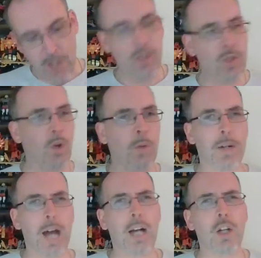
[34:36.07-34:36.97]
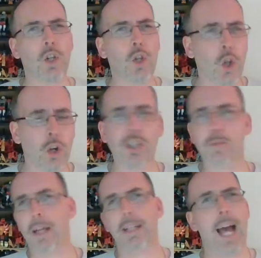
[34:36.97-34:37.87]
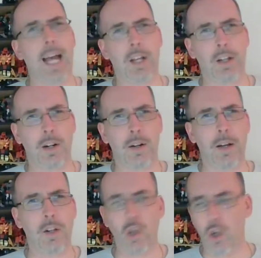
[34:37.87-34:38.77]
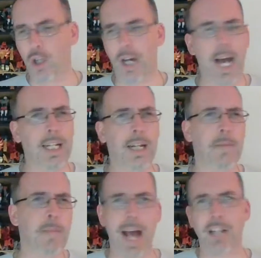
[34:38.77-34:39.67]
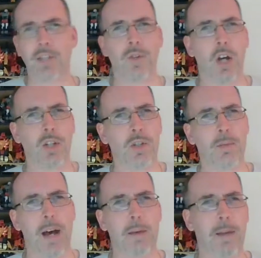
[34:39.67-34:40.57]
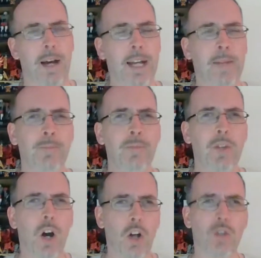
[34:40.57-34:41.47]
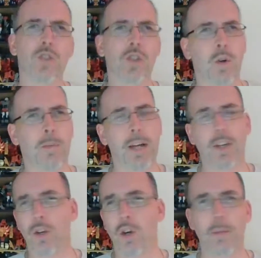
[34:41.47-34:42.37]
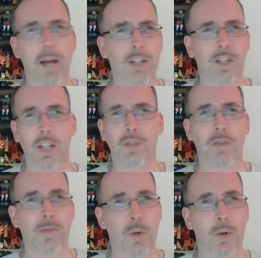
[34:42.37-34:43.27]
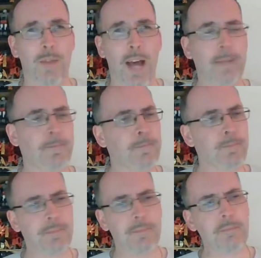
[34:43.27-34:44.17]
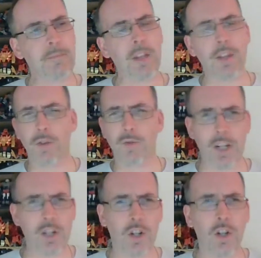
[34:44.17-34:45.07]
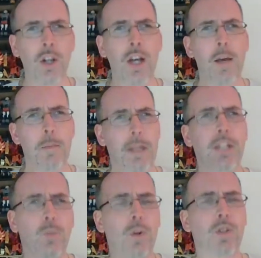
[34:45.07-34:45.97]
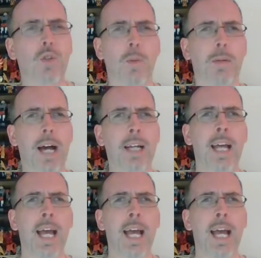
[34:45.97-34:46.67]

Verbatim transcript: Scorponok looks spectacular. Look, I did a massive custom on my Ultra Scorponok. You can go back and see the review of that. The original Beast War Scorponok.